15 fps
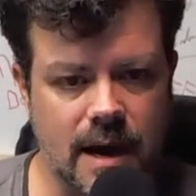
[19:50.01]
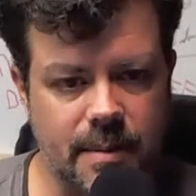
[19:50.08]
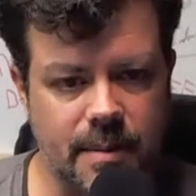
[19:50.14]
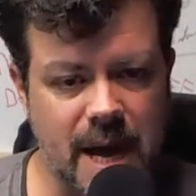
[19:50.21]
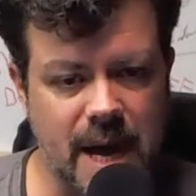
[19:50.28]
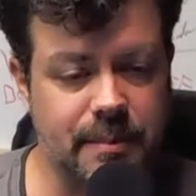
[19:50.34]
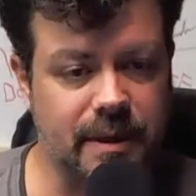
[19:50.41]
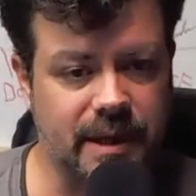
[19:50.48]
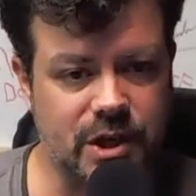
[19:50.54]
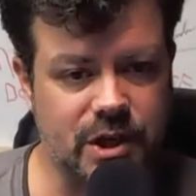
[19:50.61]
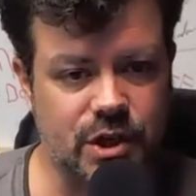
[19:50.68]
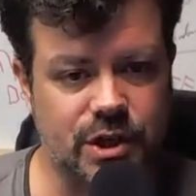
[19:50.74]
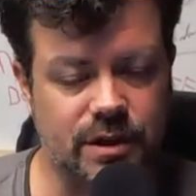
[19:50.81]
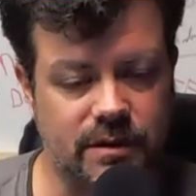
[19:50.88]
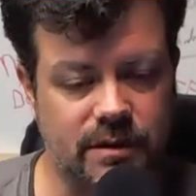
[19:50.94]

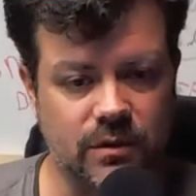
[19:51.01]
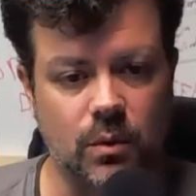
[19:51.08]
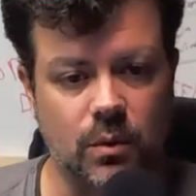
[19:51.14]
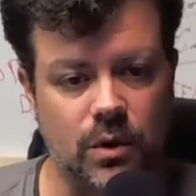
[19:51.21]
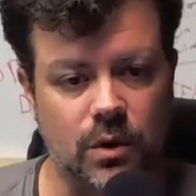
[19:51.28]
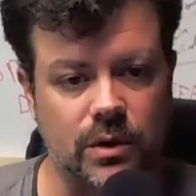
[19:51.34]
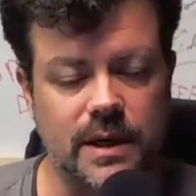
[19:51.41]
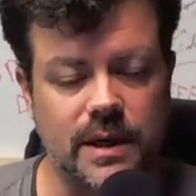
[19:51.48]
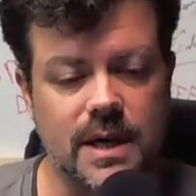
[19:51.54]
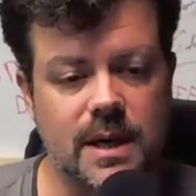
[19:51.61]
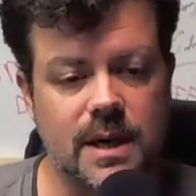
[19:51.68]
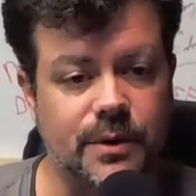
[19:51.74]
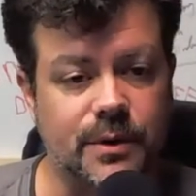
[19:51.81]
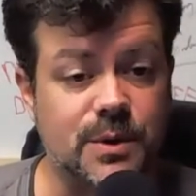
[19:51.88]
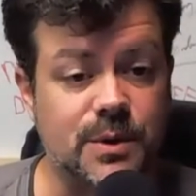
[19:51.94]
population of the world,
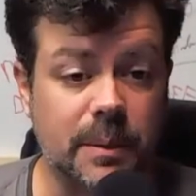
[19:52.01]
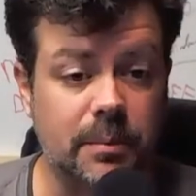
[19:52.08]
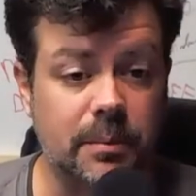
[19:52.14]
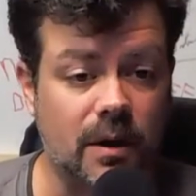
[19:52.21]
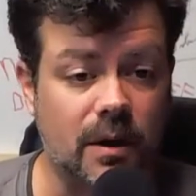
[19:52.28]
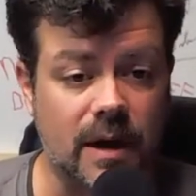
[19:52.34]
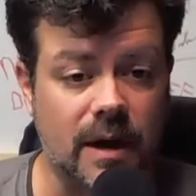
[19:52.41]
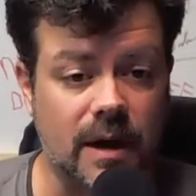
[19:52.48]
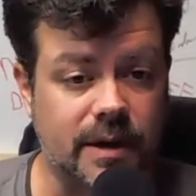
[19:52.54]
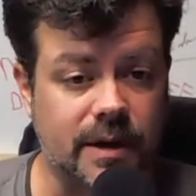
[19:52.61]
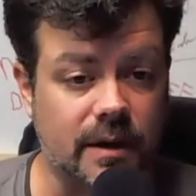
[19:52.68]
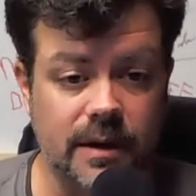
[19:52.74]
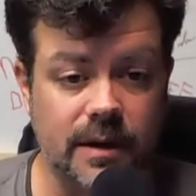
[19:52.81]
but those people are out there,